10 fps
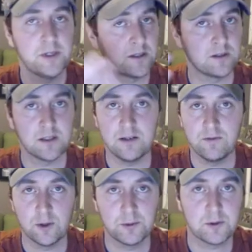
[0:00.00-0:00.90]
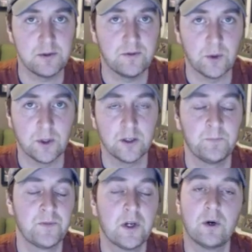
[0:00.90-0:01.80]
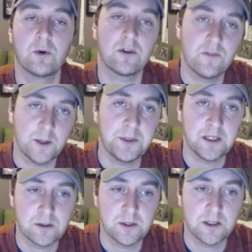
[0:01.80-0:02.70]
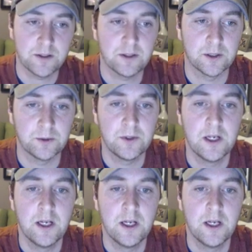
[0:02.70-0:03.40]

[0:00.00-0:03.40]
It's the same form as before, or the family can do that on their own,